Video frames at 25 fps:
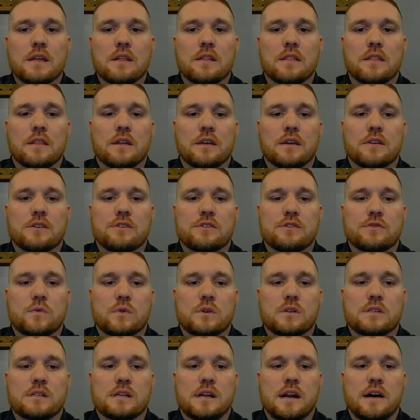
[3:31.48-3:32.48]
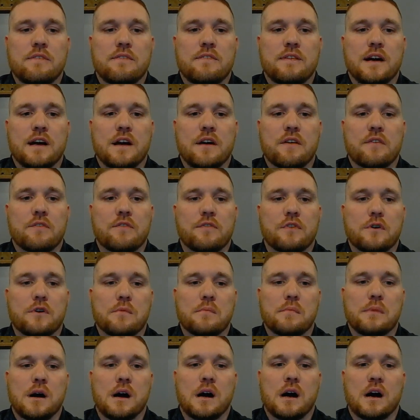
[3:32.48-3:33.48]
The source that I found
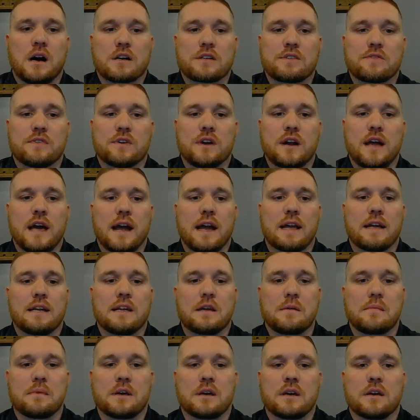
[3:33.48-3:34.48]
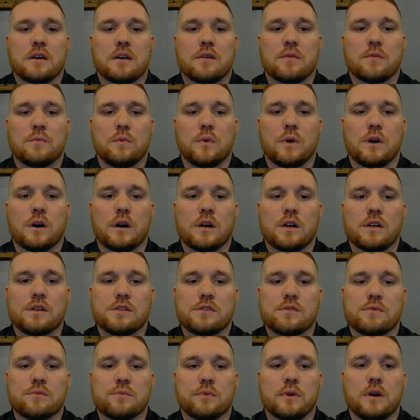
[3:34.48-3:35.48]
from Oxford Academic
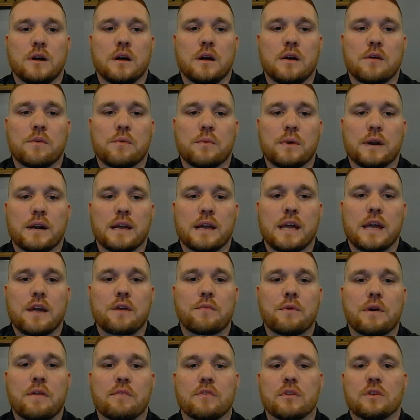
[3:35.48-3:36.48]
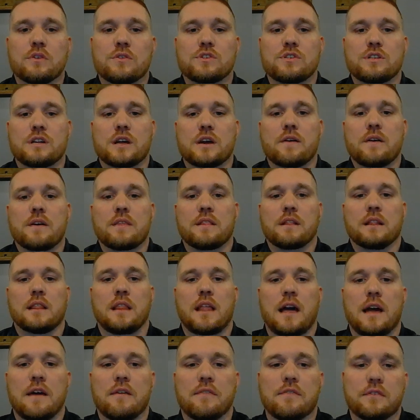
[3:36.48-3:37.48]
was Renegade Revolutionary, The
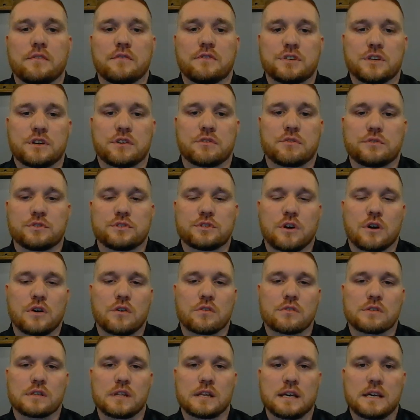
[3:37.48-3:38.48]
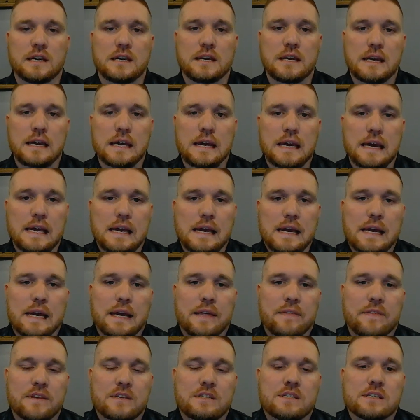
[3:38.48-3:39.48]
Life of General Charles Lee.
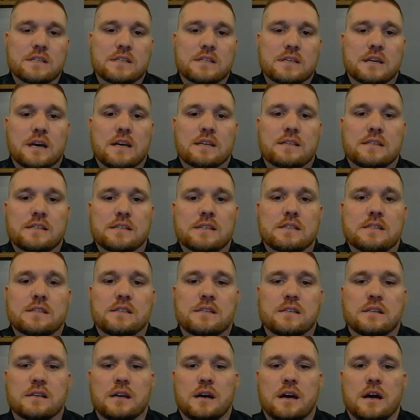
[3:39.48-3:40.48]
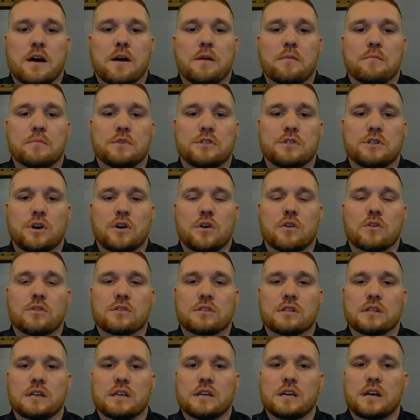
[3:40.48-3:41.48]
And this discusses
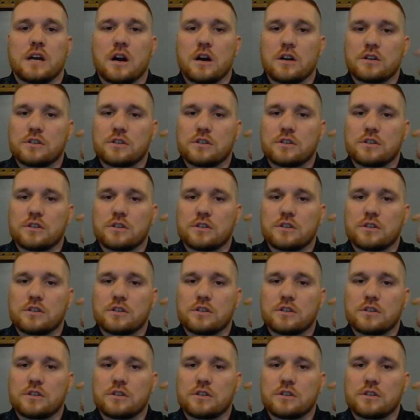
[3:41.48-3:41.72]
Charles Lee,